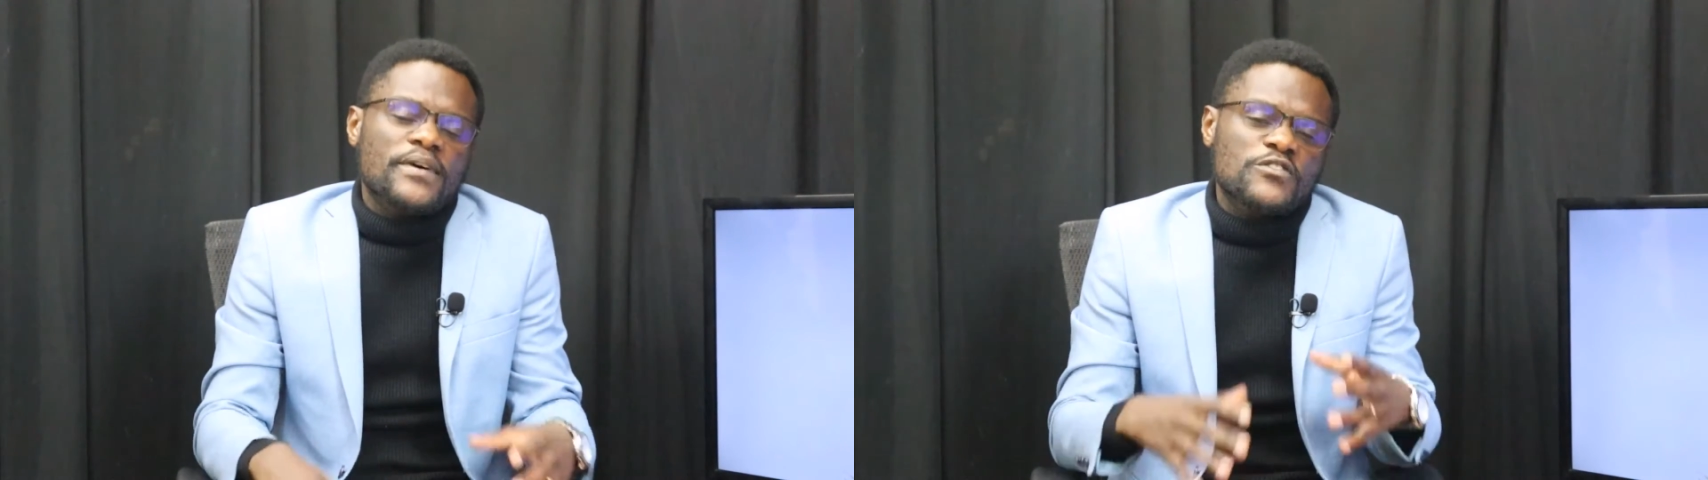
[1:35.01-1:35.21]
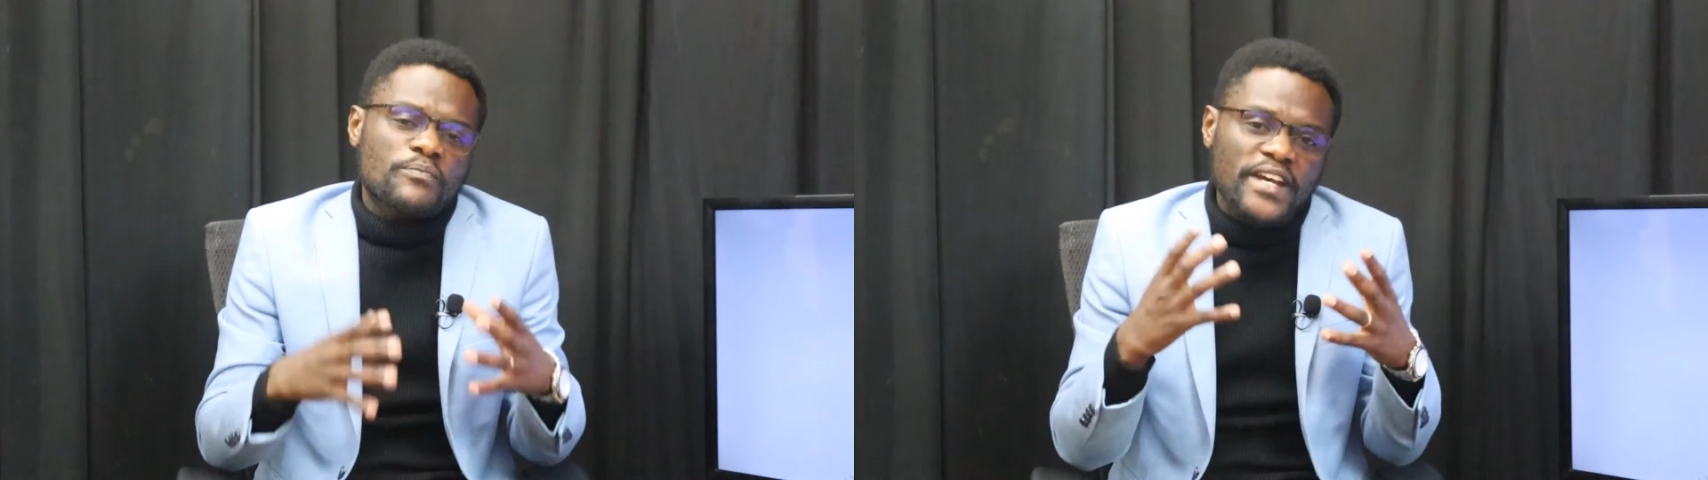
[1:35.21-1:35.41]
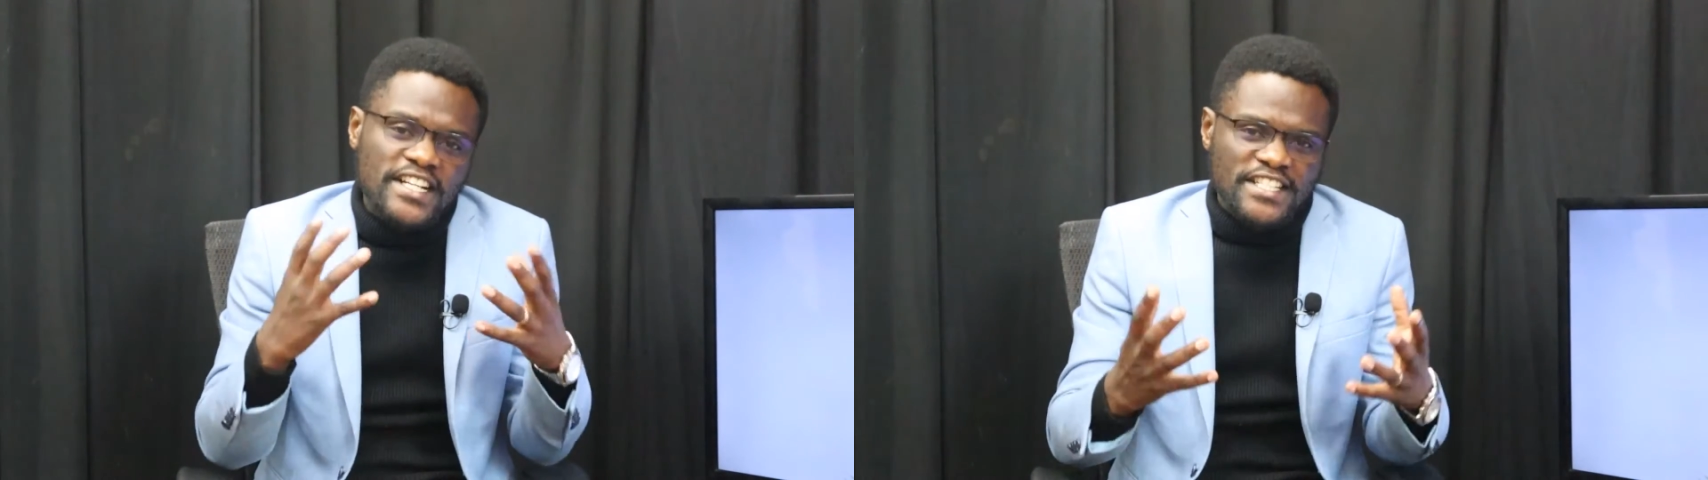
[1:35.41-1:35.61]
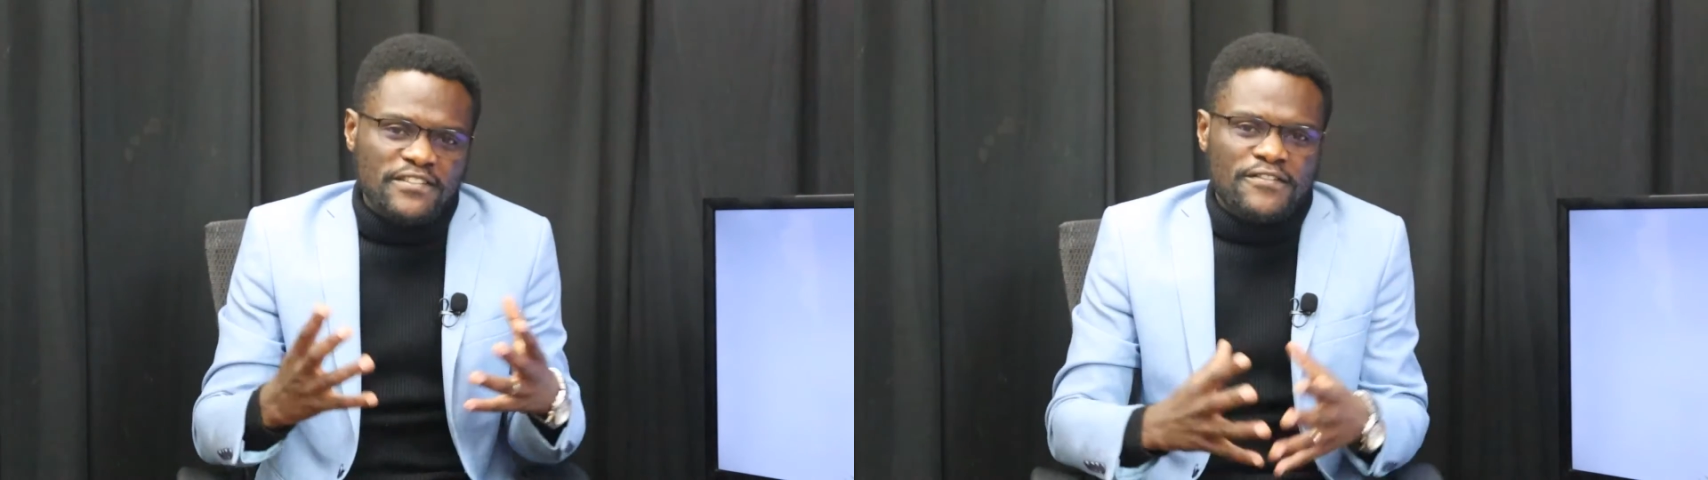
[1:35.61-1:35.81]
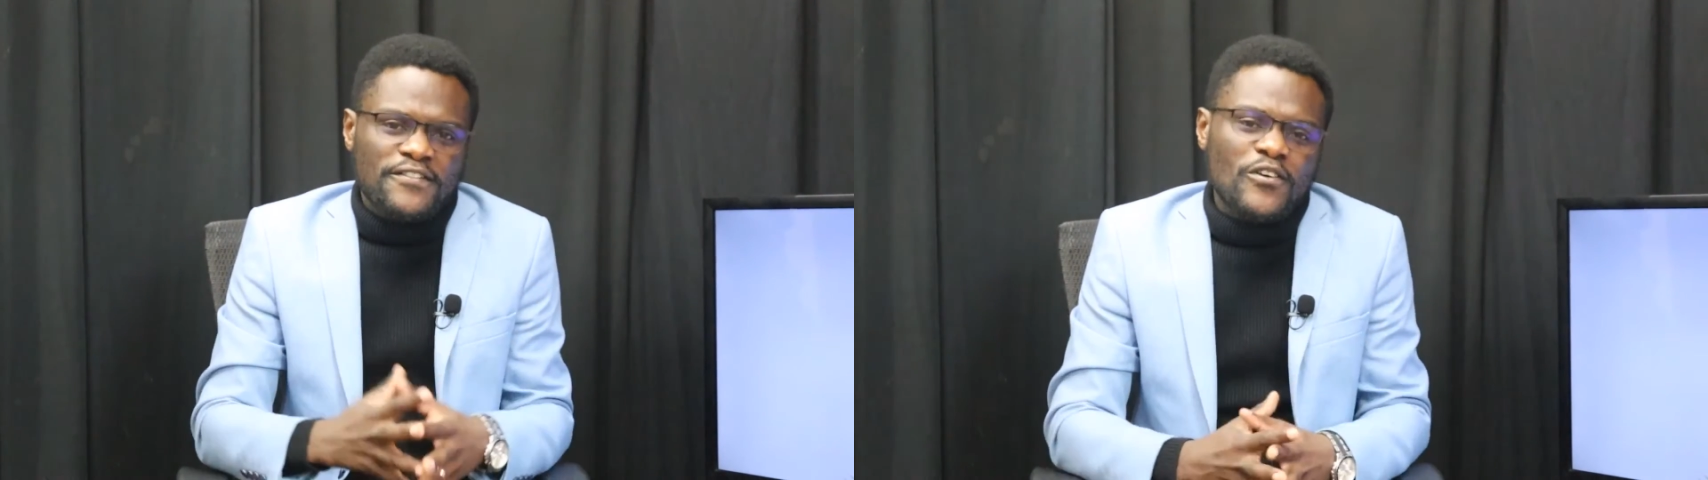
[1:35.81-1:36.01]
perspective